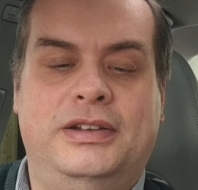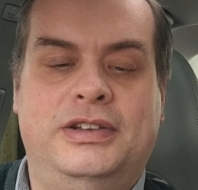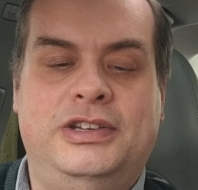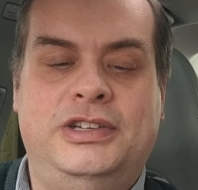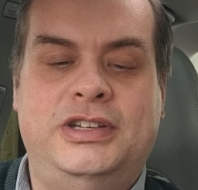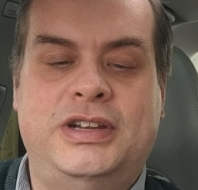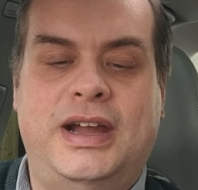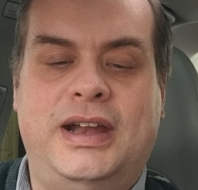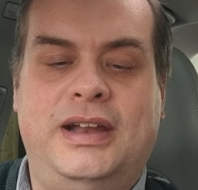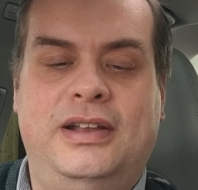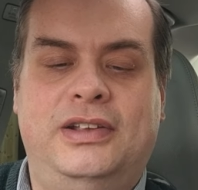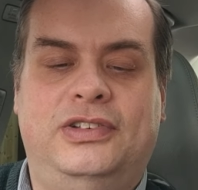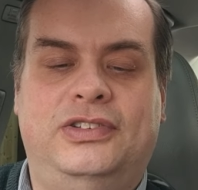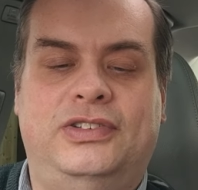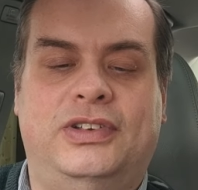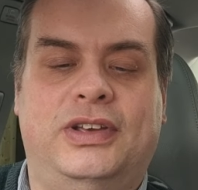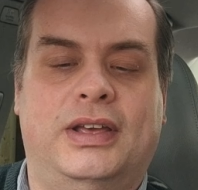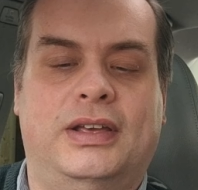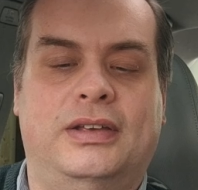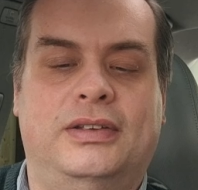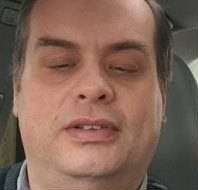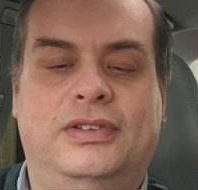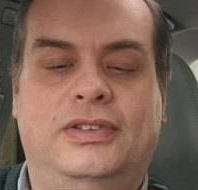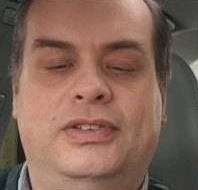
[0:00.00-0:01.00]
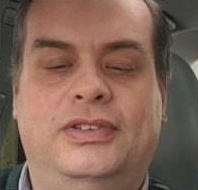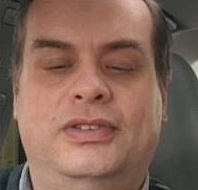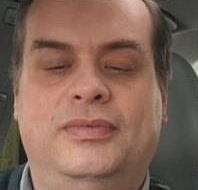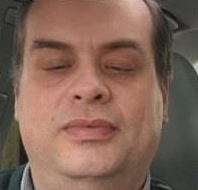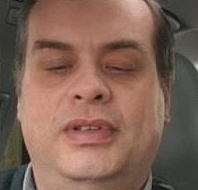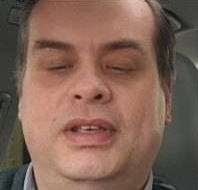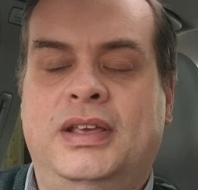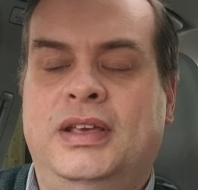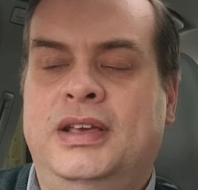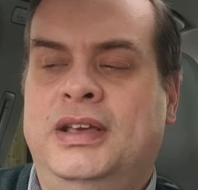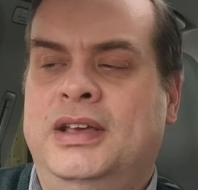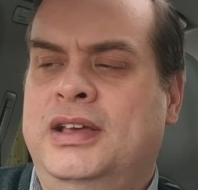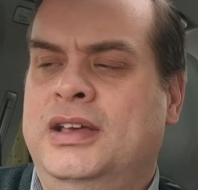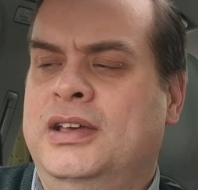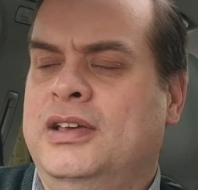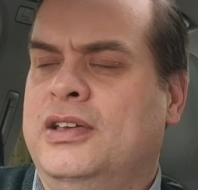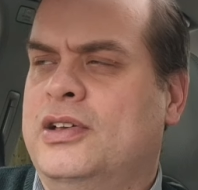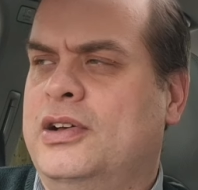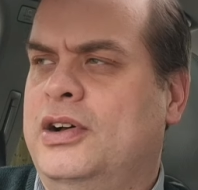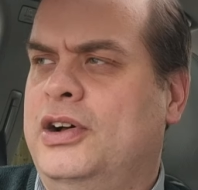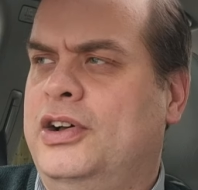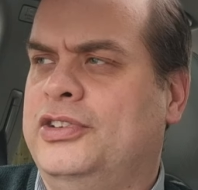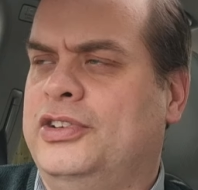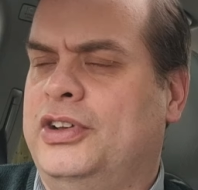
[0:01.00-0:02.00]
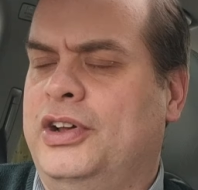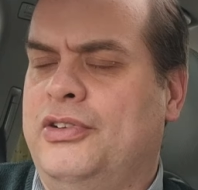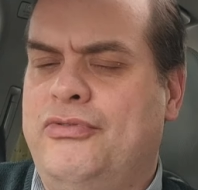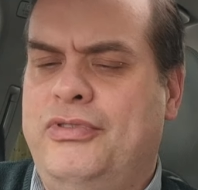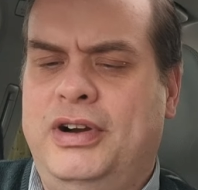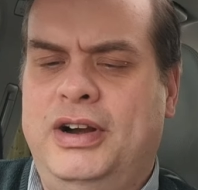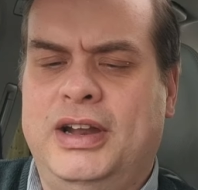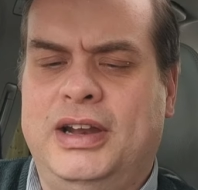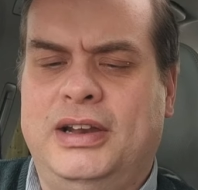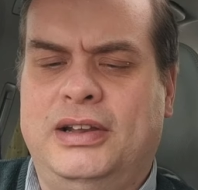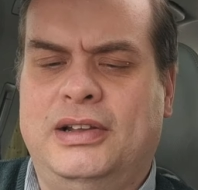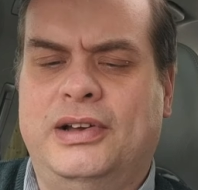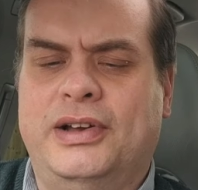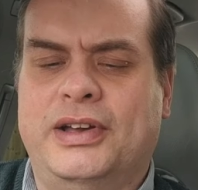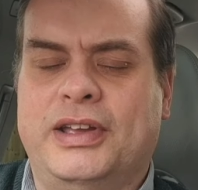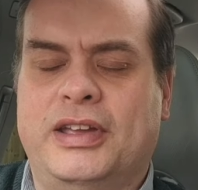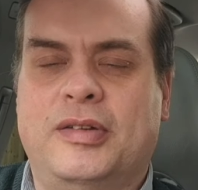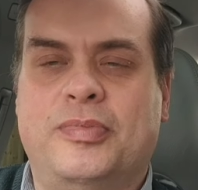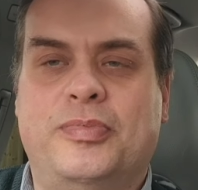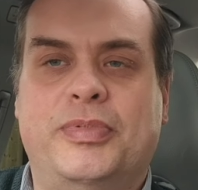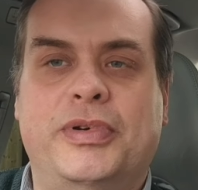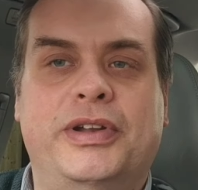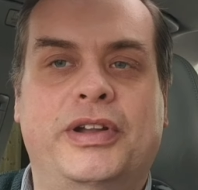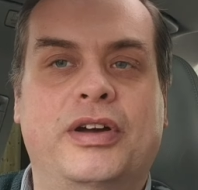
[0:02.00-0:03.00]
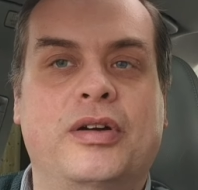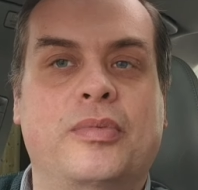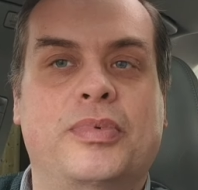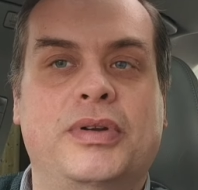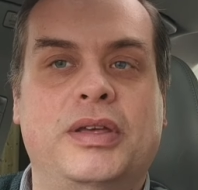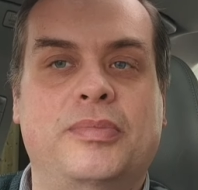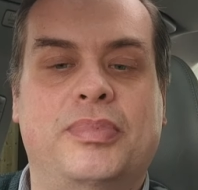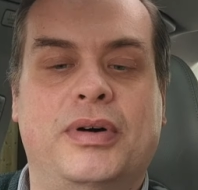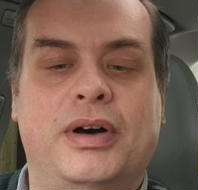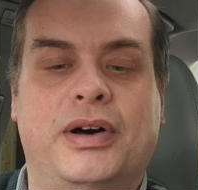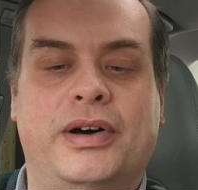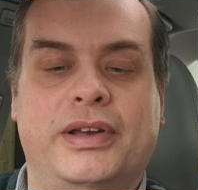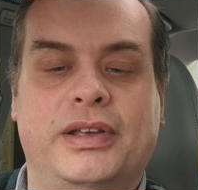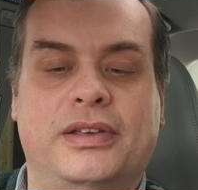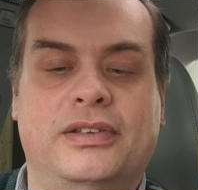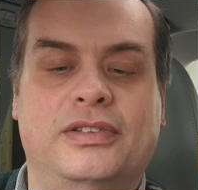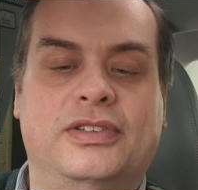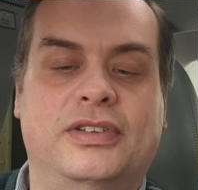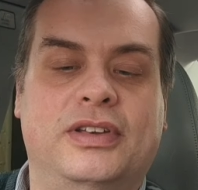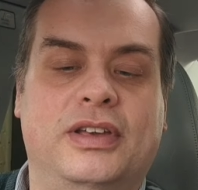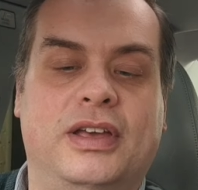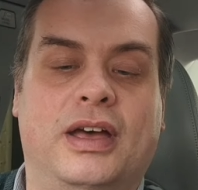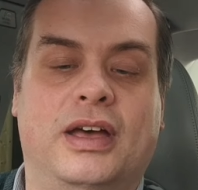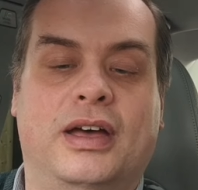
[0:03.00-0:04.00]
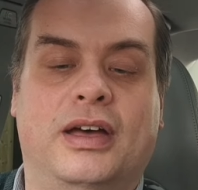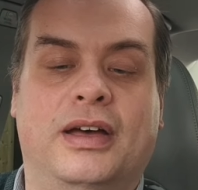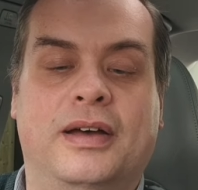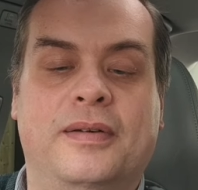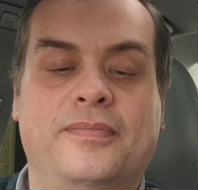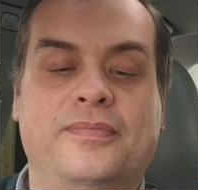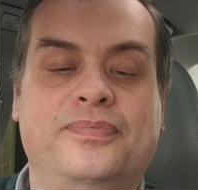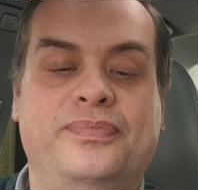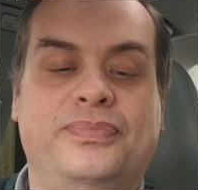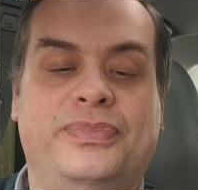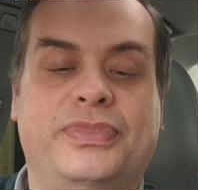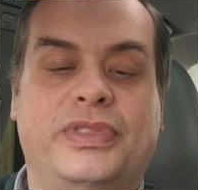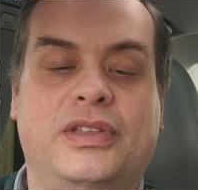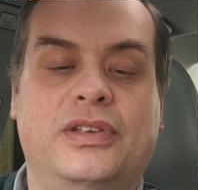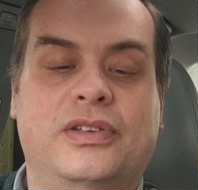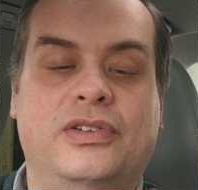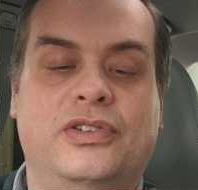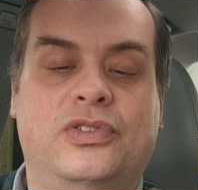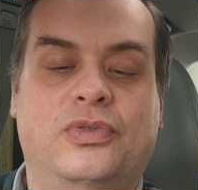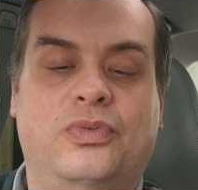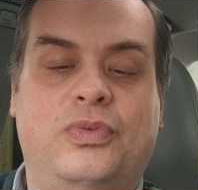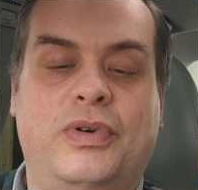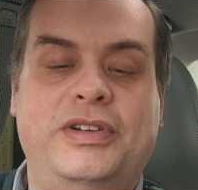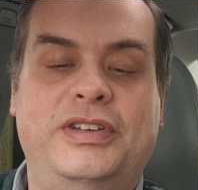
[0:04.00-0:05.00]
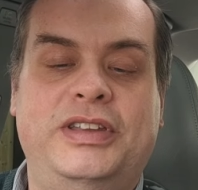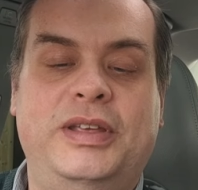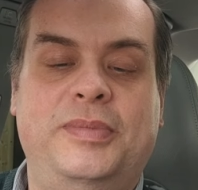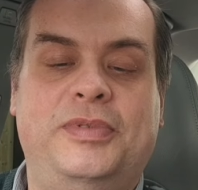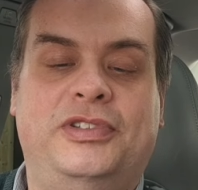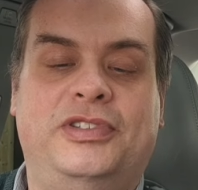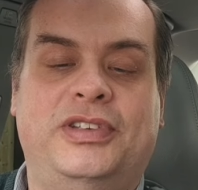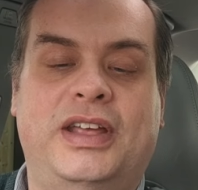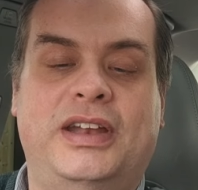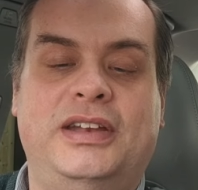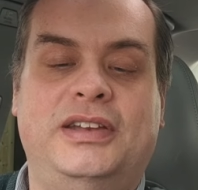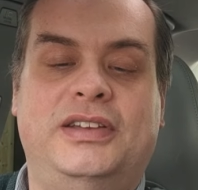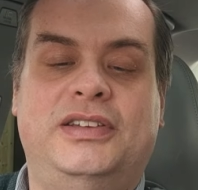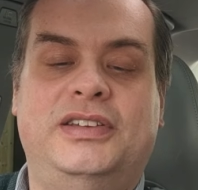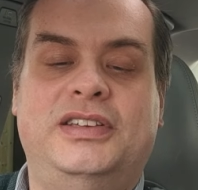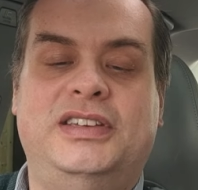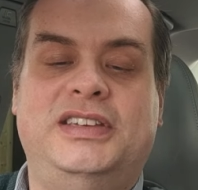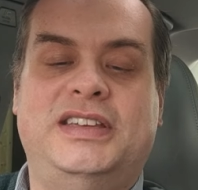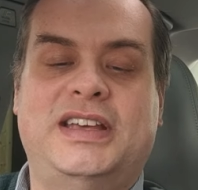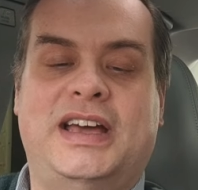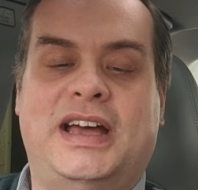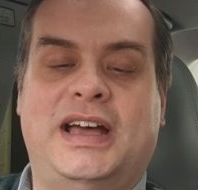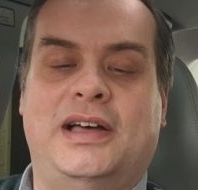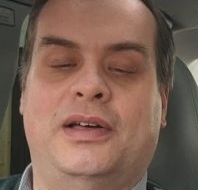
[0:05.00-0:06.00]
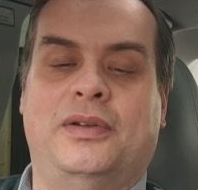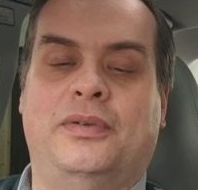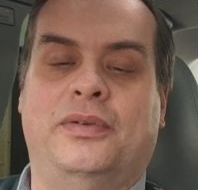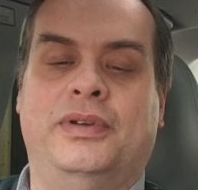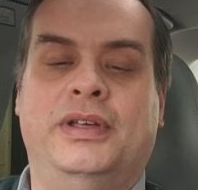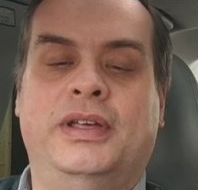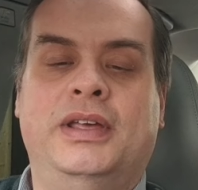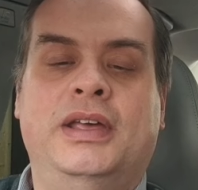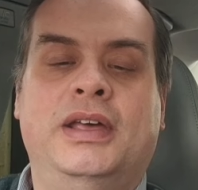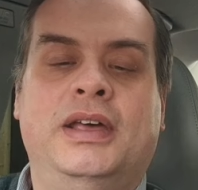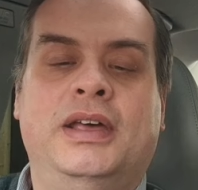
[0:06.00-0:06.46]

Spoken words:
Genesis. Cars I really like, but nobody buys. 20% down.